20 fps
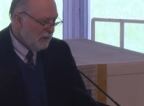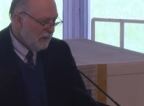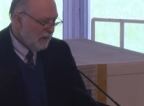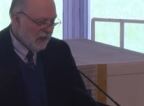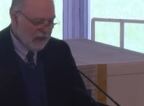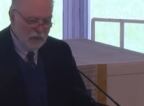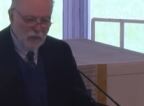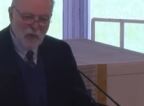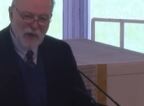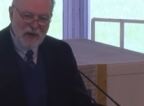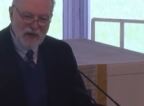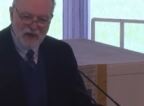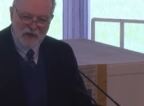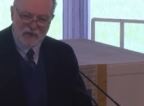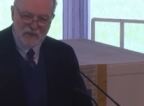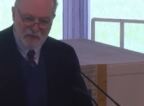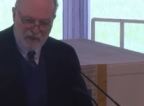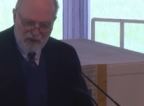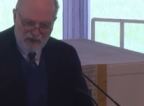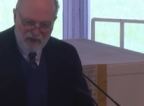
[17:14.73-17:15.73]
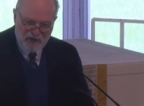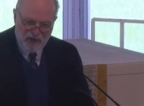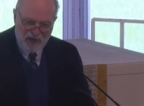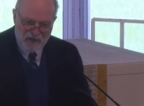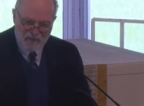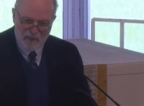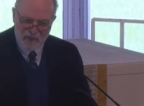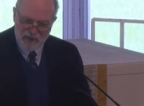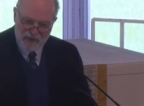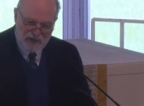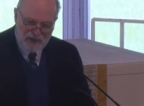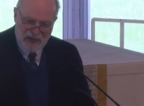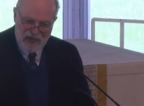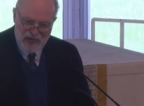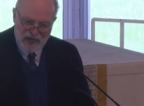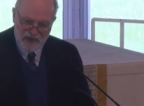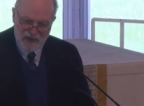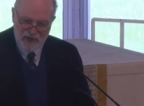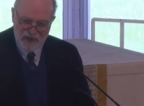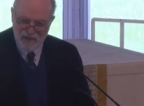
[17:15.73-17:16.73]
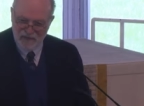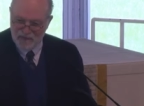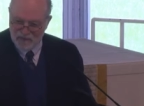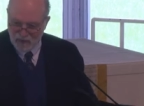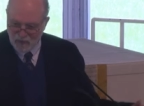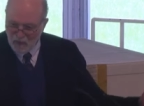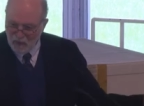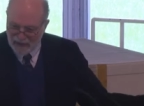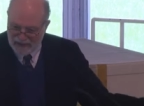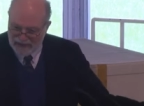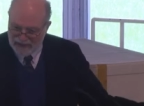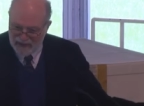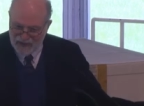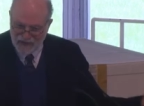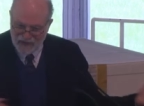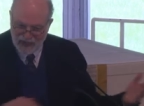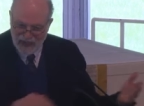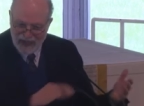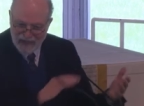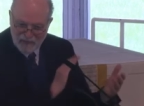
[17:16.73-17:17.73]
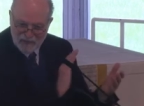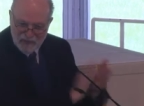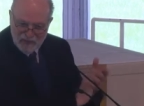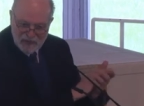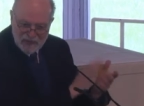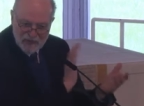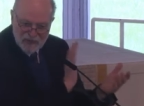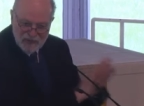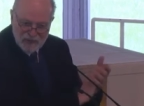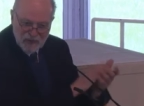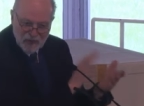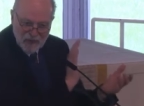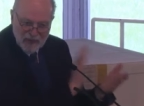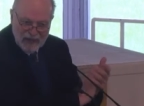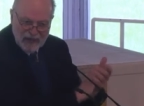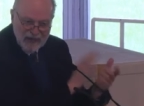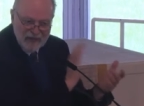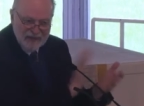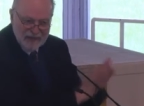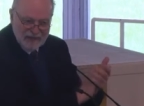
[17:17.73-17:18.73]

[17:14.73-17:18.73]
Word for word: Can we express our appreciation for what this campus is doing?